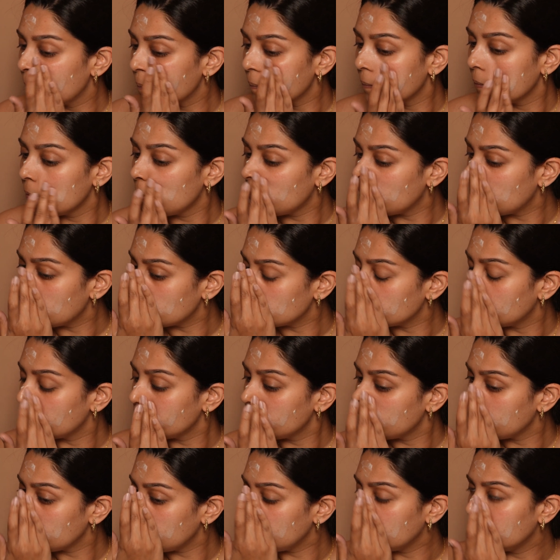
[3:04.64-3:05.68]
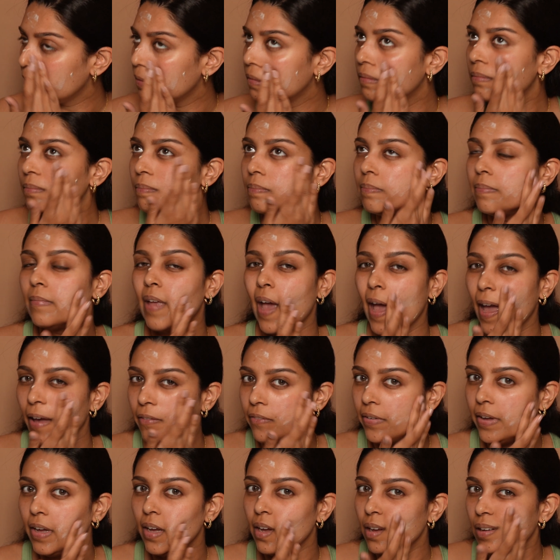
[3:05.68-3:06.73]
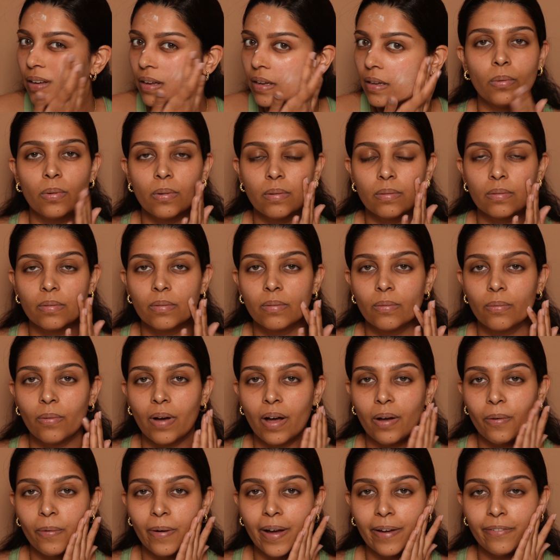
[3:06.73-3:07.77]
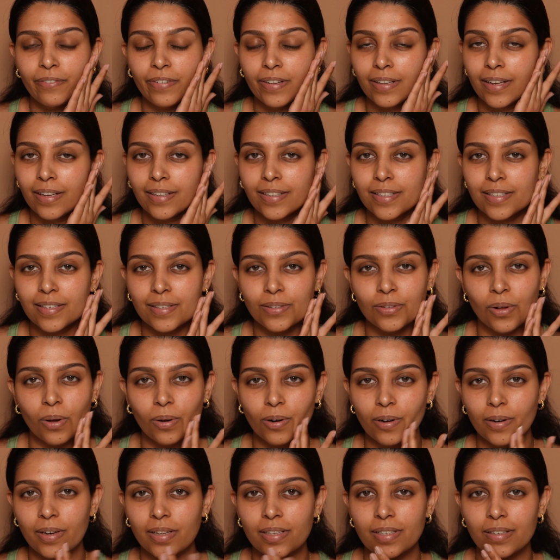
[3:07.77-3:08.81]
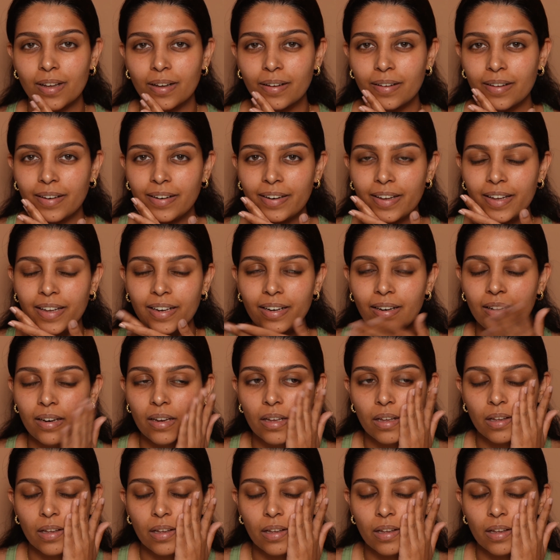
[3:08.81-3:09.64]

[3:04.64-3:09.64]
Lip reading: it does not feel heavy. Wow, I feel like this is already sunken in.